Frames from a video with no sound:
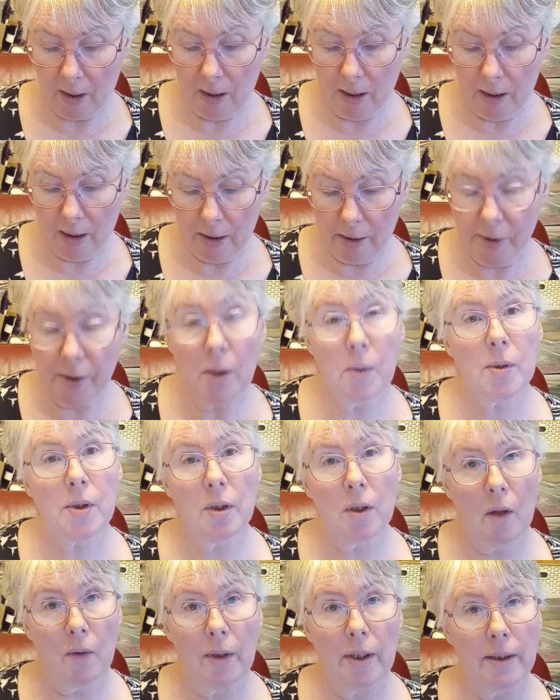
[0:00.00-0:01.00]
Excuse
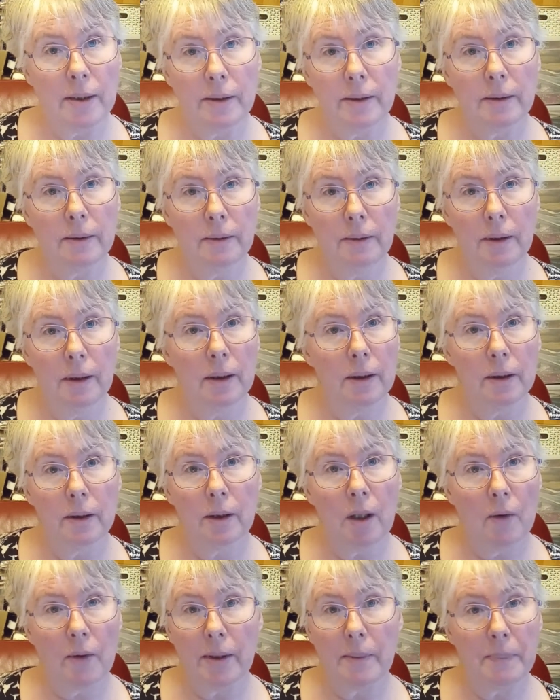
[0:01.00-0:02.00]

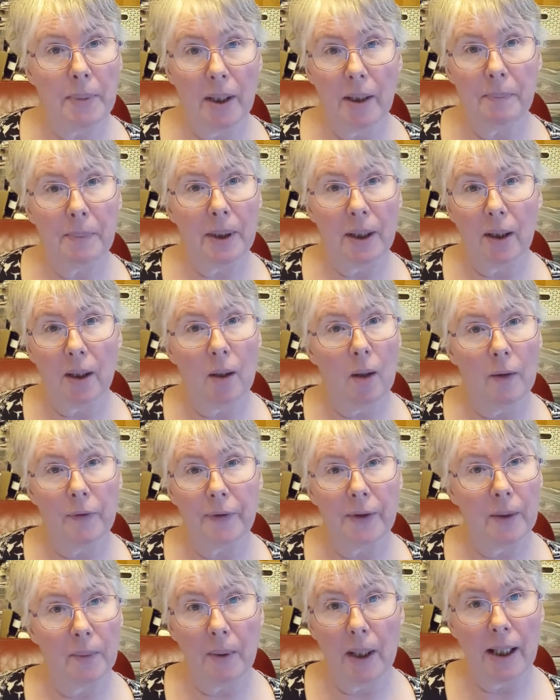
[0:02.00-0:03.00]
Lauren burping and
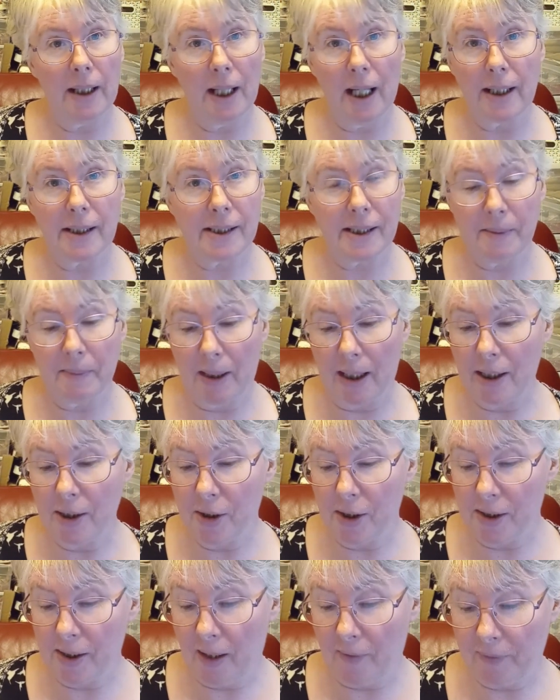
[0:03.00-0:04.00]
coughing away next to me.
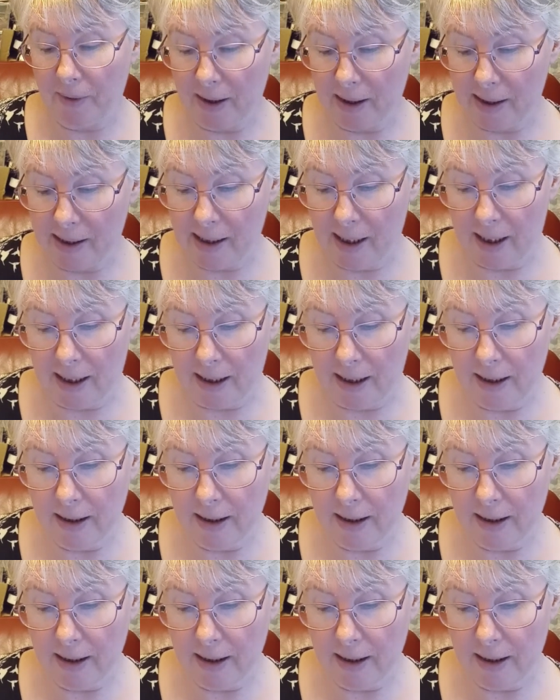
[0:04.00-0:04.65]
She's having a tea.